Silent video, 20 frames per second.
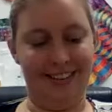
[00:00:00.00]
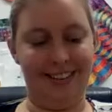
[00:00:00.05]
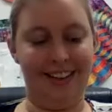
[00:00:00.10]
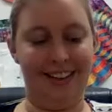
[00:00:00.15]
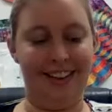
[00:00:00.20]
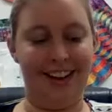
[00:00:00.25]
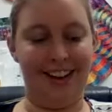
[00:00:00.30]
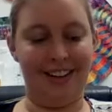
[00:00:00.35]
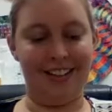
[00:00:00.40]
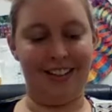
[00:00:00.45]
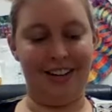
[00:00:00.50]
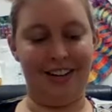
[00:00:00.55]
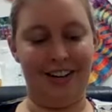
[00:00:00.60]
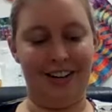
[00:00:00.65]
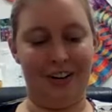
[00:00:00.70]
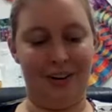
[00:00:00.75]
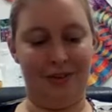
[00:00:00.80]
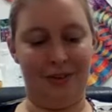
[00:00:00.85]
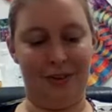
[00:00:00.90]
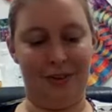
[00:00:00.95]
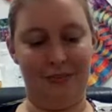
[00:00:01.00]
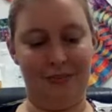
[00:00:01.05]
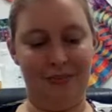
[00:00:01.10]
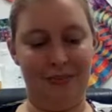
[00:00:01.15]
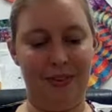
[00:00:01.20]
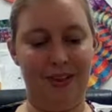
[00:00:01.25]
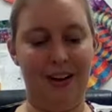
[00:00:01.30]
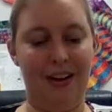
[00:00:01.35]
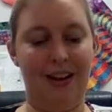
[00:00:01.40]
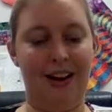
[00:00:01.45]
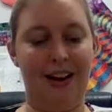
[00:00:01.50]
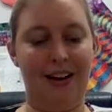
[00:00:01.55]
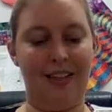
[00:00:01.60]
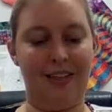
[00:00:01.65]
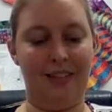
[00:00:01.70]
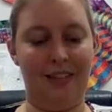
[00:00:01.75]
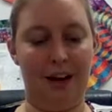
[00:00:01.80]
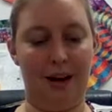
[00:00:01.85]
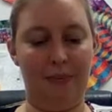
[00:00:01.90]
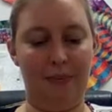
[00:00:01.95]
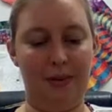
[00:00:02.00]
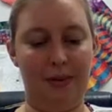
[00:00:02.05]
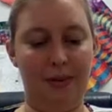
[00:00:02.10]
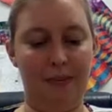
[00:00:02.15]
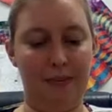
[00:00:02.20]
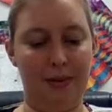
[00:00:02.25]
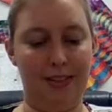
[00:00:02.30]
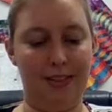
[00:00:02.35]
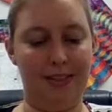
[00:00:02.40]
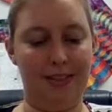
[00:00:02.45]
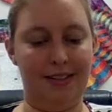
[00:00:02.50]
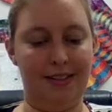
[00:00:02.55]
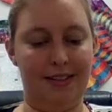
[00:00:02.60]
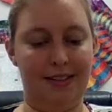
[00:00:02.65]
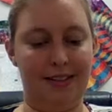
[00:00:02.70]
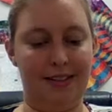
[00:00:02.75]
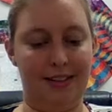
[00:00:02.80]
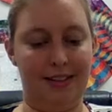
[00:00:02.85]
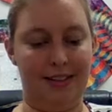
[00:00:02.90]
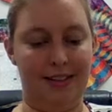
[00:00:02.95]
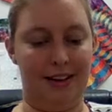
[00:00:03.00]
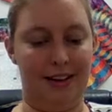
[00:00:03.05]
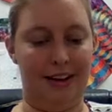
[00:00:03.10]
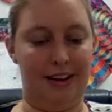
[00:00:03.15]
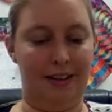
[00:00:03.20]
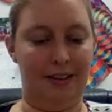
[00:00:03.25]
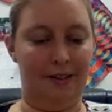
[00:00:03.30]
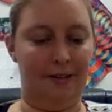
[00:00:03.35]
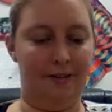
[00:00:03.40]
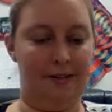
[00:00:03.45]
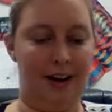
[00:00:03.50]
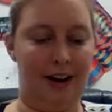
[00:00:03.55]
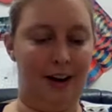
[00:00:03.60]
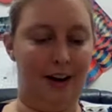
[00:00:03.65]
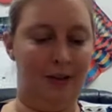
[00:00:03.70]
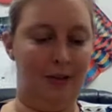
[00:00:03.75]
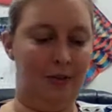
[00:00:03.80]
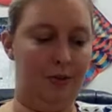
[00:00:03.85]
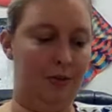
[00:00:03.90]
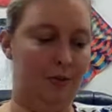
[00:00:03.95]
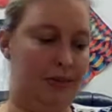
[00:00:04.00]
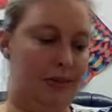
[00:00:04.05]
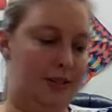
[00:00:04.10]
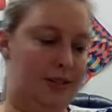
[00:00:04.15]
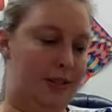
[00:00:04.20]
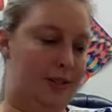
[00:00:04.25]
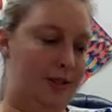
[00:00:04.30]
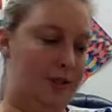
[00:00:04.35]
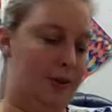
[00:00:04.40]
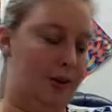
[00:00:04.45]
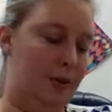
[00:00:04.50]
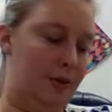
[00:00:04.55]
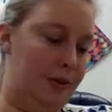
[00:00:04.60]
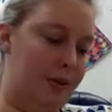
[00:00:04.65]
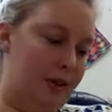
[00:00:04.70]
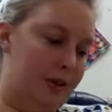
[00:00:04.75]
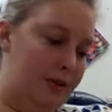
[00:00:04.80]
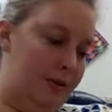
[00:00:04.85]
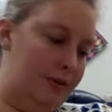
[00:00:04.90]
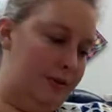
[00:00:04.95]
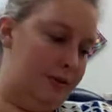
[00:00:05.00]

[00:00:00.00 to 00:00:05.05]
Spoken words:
The last I heard of him, I stopped in the mist to listen, and the file was still going.